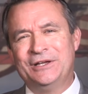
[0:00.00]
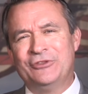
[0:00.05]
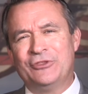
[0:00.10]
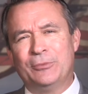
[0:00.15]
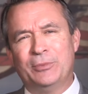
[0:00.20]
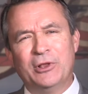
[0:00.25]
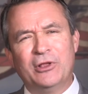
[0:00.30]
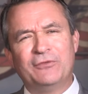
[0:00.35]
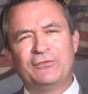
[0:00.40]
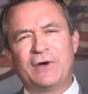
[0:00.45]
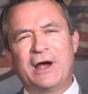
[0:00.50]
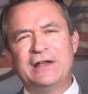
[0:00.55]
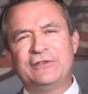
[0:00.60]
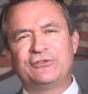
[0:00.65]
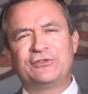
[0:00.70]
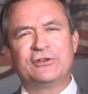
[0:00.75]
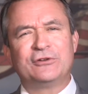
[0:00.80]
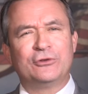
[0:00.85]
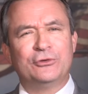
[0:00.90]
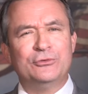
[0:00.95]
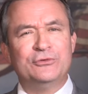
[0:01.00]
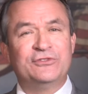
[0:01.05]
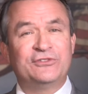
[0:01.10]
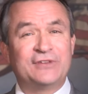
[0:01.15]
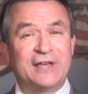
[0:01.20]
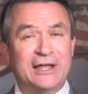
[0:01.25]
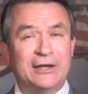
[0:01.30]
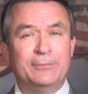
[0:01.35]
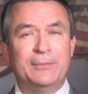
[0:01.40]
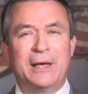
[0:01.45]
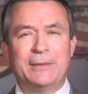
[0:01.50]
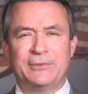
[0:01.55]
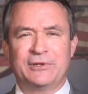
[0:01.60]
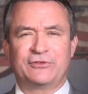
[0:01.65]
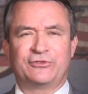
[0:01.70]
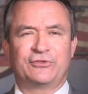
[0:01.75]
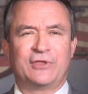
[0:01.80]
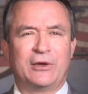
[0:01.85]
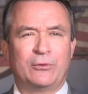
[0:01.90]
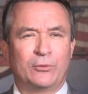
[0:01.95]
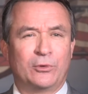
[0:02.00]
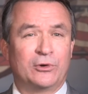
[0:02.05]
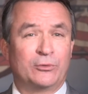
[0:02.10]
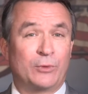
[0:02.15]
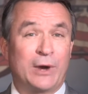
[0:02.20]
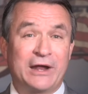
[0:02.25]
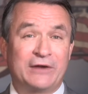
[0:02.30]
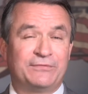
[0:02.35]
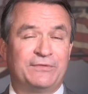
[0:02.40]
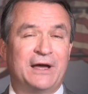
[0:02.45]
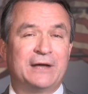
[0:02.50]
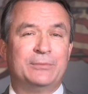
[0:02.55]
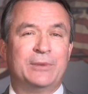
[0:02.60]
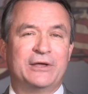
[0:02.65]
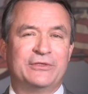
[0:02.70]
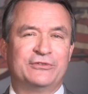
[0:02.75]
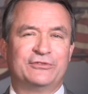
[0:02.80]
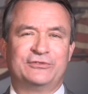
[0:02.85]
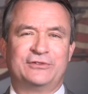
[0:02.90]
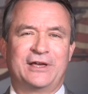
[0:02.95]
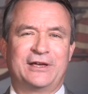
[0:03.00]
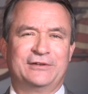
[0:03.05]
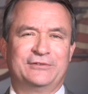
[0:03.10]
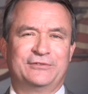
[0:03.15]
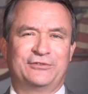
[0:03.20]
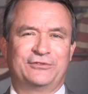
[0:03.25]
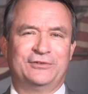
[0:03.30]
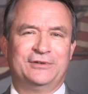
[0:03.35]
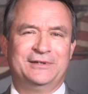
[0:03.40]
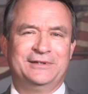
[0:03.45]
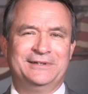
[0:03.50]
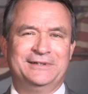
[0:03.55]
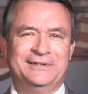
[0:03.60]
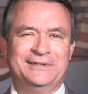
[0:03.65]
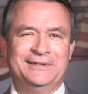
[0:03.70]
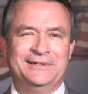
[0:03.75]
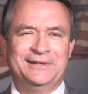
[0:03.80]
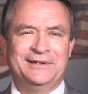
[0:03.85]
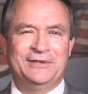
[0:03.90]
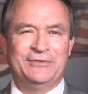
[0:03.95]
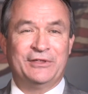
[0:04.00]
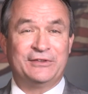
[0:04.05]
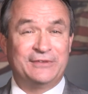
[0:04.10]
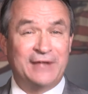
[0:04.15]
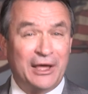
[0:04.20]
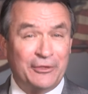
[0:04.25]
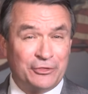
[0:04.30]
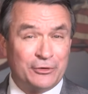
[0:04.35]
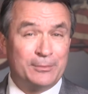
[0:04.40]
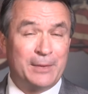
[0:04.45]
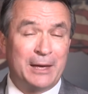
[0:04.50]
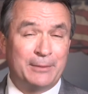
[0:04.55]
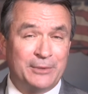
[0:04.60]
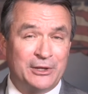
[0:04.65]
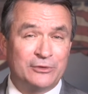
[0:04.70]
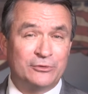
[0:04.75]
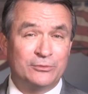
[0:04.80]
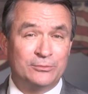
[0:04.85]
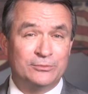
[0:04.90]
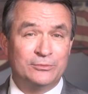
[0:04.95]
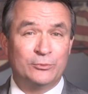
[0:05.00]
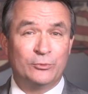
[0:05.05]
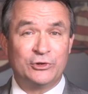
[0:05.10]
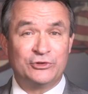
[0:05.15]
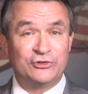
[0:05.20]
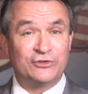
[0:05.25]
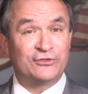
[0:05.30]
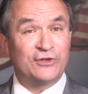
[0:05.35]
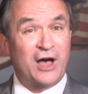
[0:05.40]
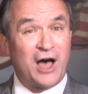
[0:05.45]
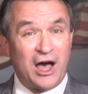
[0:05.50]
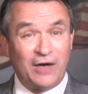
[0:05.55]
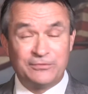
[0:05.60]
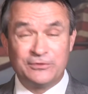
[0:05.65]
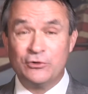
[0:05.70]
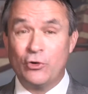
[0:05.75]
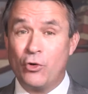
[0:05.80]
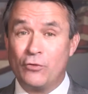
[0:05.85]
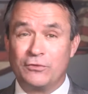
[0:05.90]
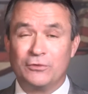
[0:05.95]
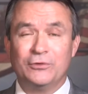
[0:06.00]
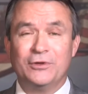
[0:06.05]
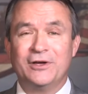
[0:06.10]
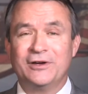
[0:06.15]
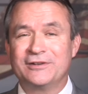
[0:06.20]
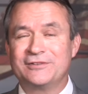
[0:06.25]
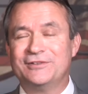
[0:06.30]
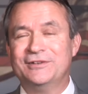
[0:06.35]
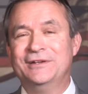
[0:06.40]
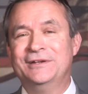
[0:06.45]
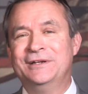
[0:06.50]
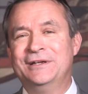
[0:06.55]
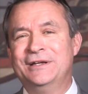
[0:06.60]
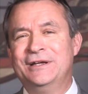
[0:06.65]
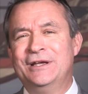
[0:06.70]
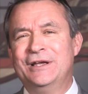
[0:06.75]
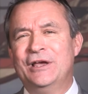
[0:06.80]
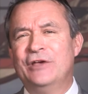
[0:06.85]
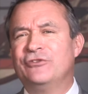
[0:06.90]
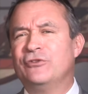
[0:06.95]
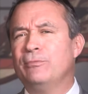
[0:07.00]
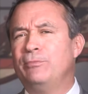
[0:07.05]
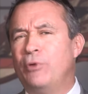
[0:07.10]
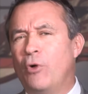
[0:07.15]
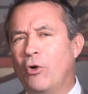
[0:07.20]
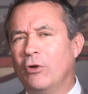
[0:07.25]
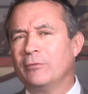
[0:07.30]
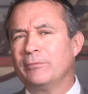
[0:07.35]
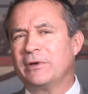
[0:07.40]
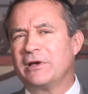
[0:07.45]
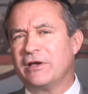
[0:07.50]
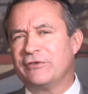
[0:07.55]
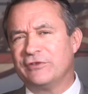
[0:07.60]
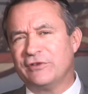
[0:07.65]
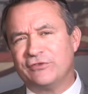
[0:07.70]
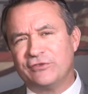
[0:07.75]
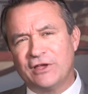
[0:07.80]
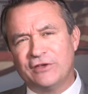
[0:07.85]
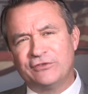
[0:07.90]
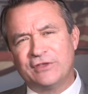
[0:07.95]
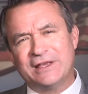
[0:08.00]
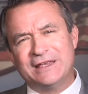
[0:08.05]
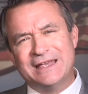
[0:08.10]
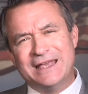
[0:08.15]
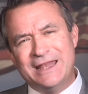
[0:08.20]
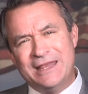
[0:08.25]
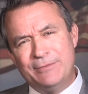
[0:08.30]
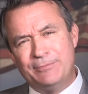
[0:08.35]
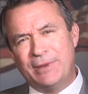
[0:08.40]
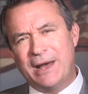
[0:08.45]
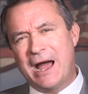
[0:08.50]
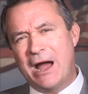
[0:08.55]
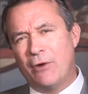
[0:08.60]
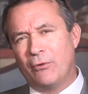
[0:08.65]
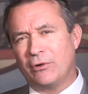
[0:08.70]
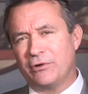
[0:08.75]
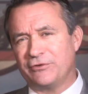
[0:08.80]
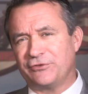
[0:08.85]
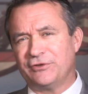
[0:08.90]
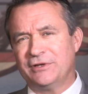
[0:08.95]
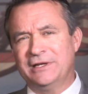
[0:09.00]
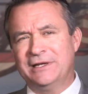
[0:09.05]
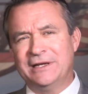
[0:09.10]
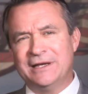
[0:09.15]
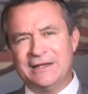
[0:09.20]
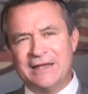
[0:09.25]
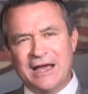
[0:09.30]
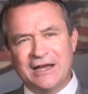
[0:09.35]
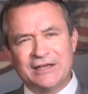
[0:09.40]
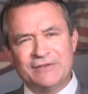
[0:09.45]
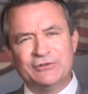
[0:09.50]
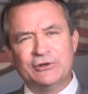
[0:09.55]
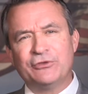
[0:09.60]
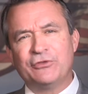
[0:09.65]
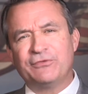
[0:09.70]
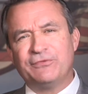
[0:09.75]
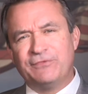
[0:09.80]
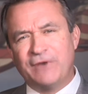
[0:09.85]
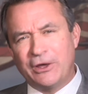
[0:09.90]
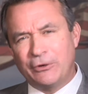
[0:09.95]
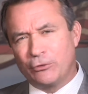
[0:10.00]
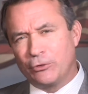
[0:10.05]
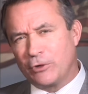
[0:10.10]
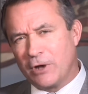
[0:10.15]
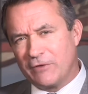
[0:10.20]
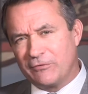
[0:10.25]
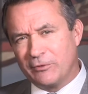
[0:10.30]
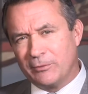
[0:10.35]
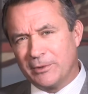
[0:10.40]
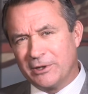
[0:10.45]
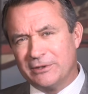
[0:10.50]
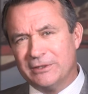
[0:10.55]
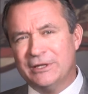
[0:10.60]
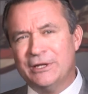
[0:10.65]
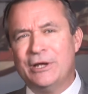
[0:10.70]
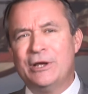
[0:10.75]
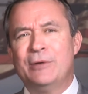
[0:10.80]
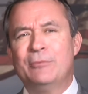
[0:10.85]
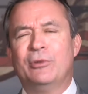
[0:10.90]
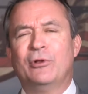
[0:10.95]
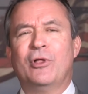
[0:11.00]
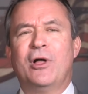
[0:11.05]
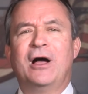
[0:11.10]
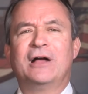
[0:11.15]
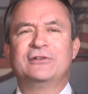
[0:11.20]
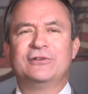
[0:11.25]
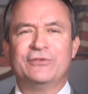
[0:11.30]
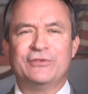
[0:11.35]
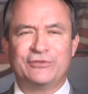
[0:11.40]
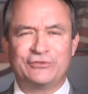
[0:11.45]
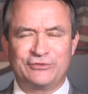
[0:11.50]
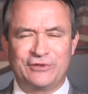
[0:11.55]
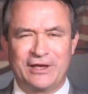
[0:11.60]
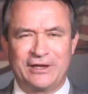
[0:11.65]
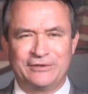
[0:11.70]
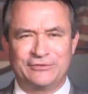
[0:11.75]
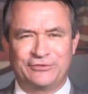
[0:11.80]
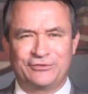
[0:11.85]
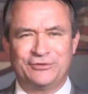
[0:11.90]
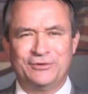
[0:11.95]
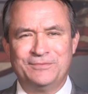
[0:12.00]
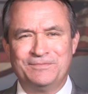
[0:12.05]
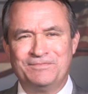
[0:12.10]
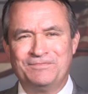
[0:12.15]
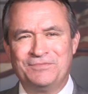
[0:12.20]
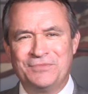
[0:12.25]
The Bill of Rights includes 10 amendments that were ratified by the states. The 10th Amendment, which is often overlooked, is important because it says that any powers not given to the federal government belong to the states.